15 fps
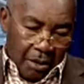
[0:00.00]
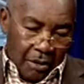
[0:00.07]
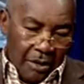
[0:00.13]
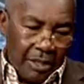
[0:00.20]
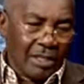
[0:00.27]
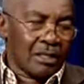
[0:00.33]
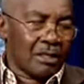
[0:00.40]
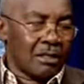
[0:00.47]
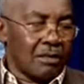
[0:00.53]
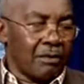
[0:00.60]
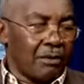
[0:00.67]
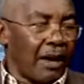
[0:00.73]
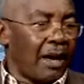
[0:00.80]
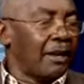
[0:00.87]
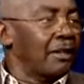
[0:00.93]
This
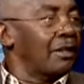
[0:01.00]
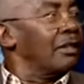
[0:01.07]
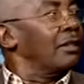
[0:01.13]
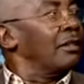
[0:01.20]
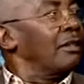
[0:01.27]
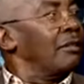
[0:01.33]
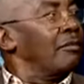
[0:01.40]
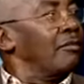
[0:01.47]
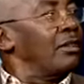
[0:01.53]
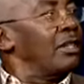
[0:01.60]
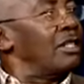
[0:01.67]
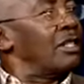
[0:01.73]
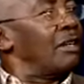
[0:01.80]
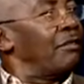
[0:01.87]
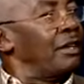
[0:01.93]
fund
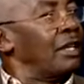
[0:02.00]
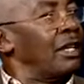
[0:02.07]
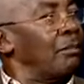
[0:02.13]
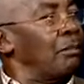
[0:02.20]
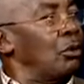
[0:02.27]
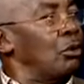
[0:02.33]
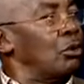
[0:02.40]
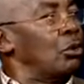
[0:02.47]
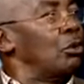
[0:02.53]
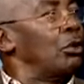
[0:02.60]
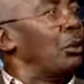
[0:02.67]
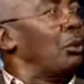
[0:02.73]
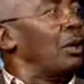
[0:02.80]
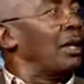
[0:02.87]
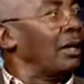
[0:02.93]
is available to the
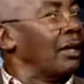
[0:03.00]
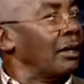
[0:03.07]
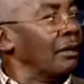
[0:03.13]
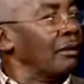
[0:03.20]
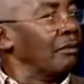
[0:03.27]
willing.